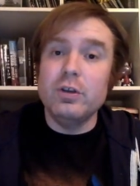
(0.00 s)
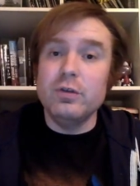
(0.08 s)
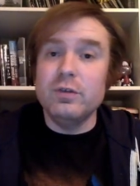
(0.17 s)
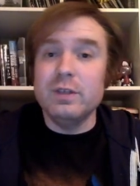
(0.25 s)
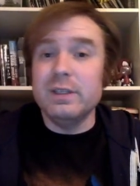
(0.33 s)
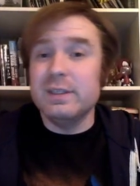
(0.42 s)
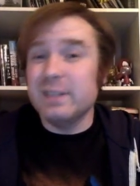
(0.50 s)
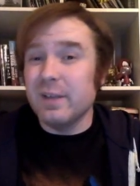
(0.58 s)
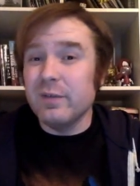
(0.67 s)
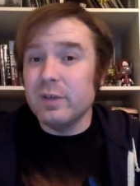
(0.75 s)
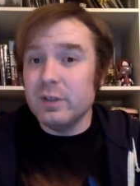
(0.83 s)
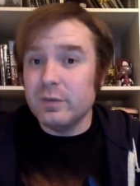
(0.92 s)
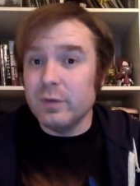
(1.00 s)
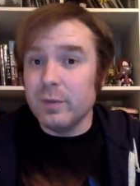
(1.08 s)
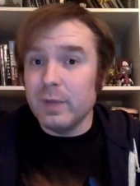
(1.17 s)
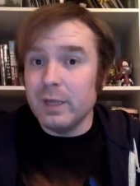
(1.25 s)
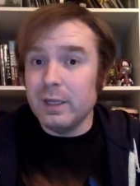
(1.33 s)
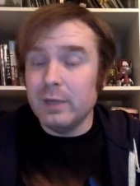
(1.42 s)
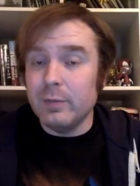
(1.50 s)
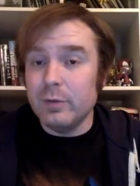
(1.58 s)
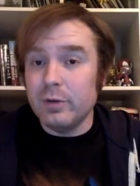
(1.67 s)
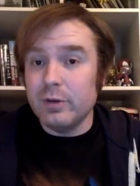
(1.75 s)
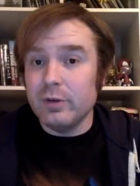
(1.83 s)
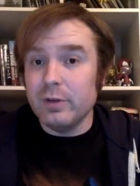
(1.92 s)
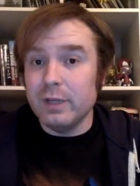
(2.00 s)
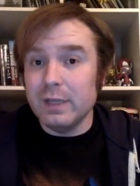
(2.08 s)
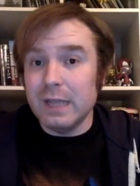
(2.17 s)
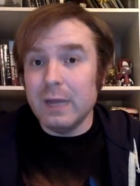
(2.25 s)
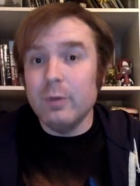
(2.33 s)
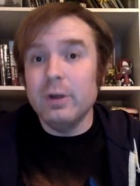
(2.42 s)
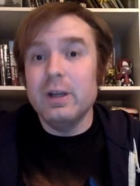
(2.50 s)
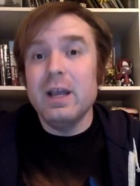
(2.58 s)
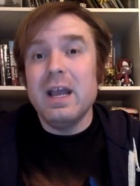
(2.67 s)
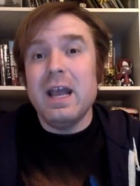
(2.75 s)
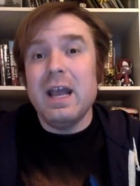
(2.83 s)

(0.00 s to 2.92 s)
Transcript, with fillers: using 70s filmmaking, particularly in that one,